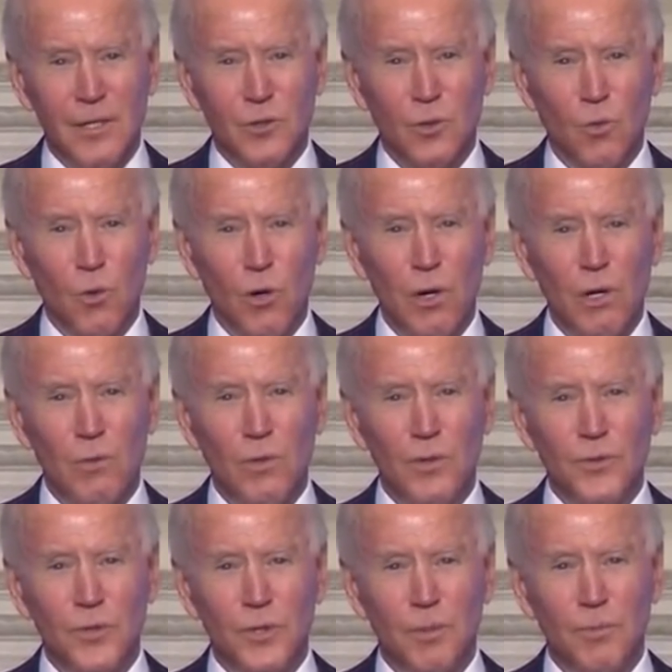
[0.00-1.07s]
to work
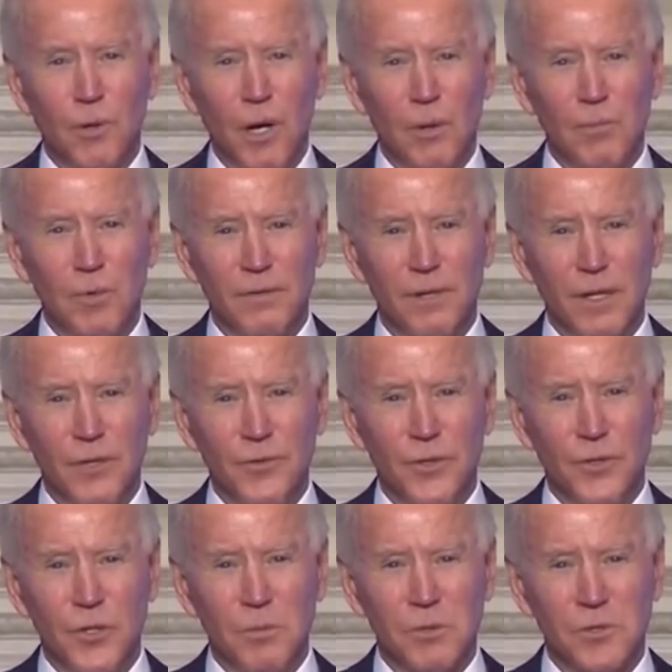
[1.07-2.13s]
with the Department of Health
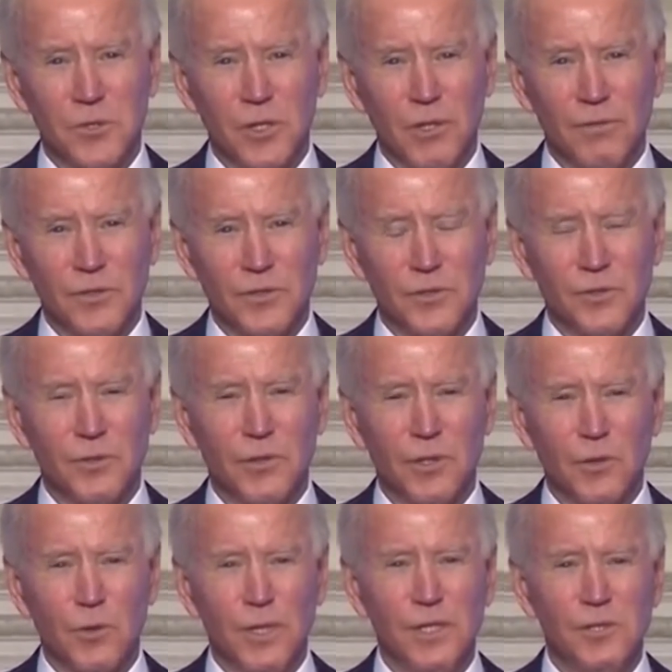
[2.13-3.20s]
and Human Services to
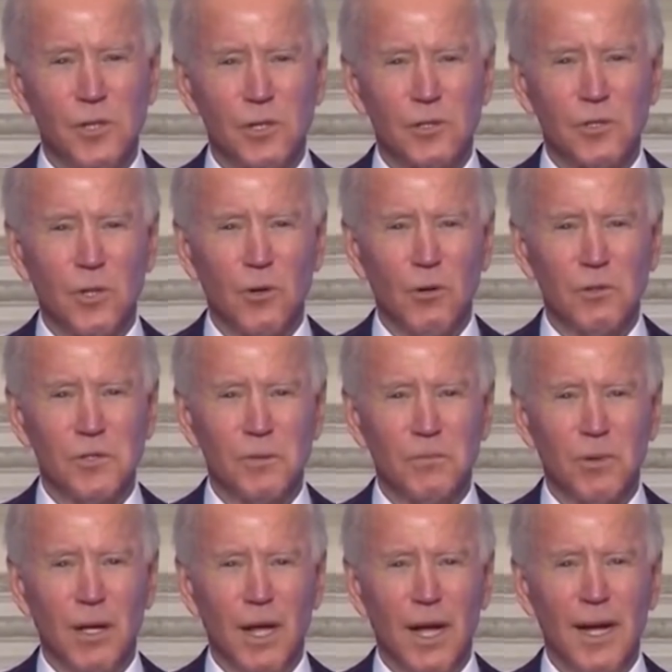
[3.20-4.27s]
increase our total
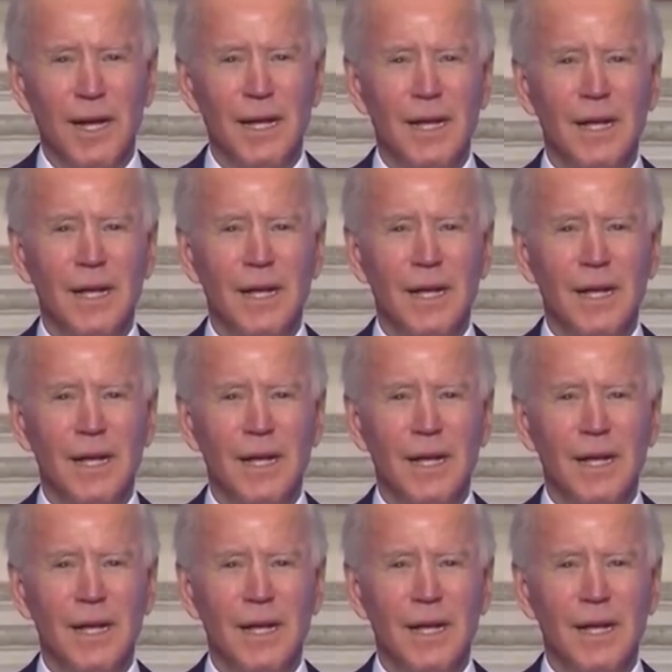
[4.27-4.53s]
supply